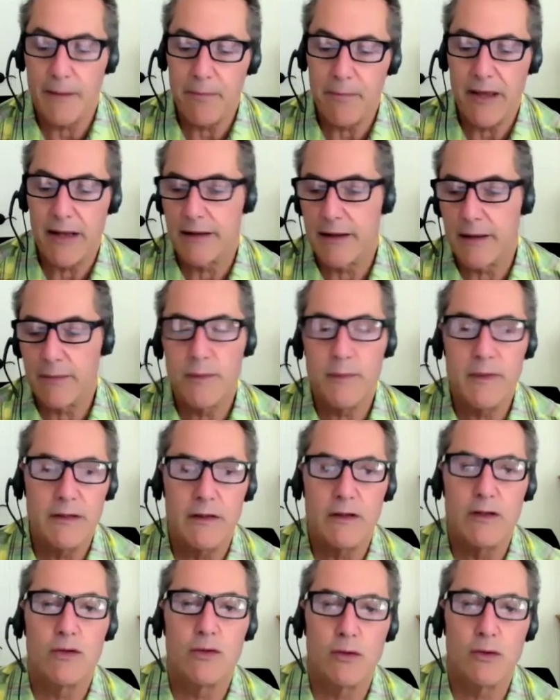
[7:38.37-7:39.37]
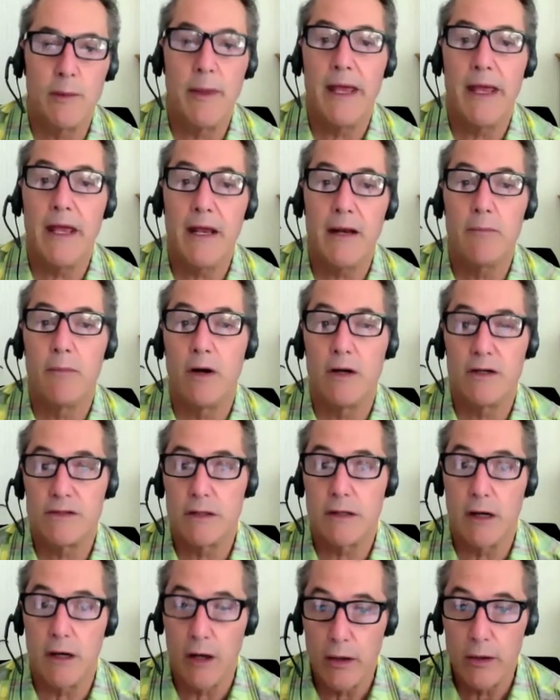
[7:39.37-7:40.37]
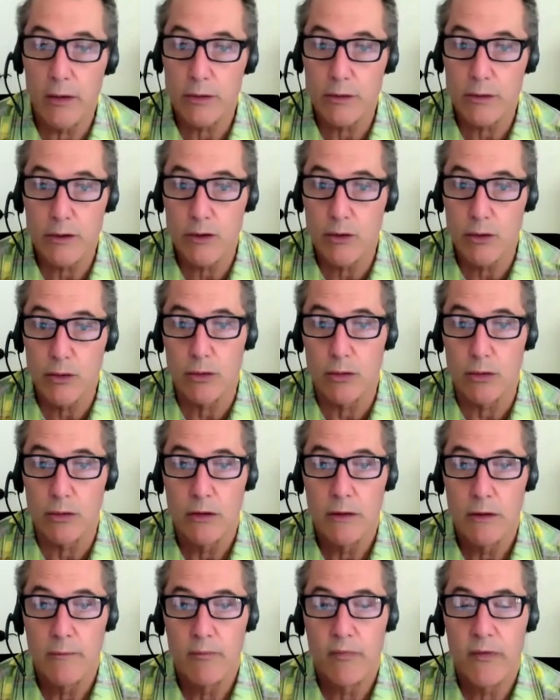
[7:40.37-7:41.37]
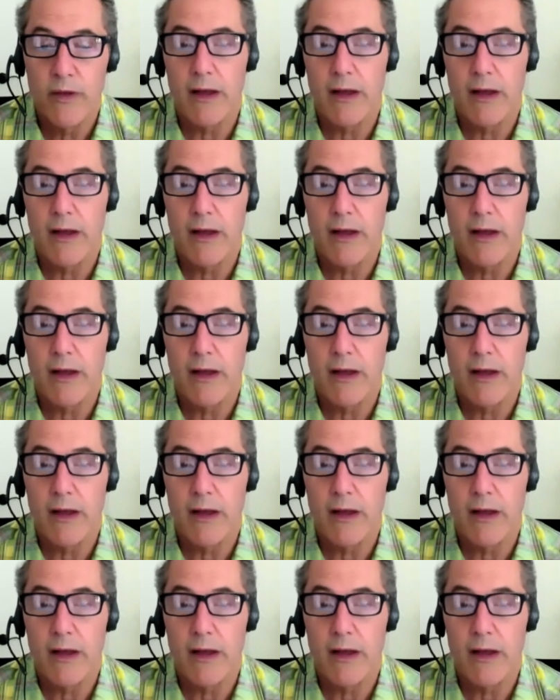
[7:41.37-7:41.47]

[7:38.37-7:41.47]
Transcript: a guy paddled up to me and said, Shaun, I'm a headmaster at a local school.